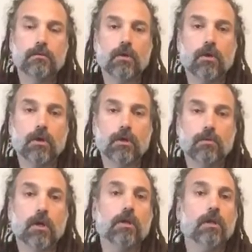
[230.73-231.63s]

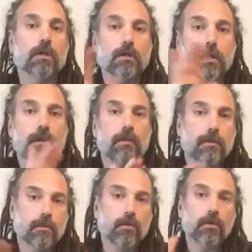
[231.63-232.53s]
Oregon walnut and
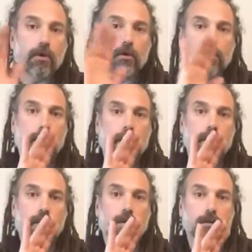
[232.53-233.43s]
then the more gray
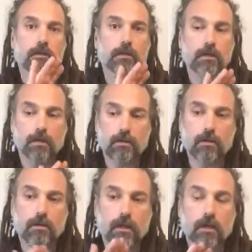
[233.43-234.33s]
colored
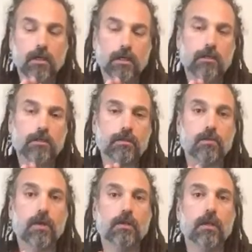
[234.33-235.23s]
English
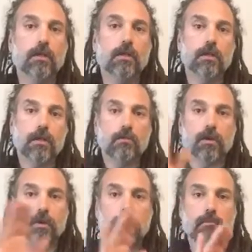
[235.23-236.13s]
walnut. And
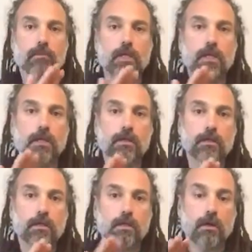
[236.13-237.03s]
where they meet,
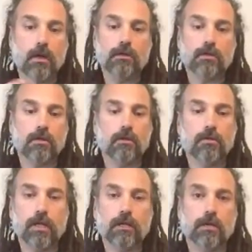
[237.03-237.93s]
also the
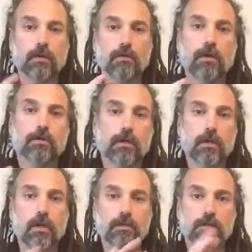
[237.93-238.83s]
way that it grows, it
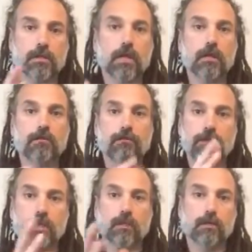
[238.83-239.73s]
causes a lot of
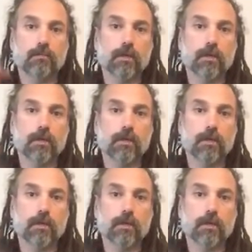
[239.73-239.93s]
figure,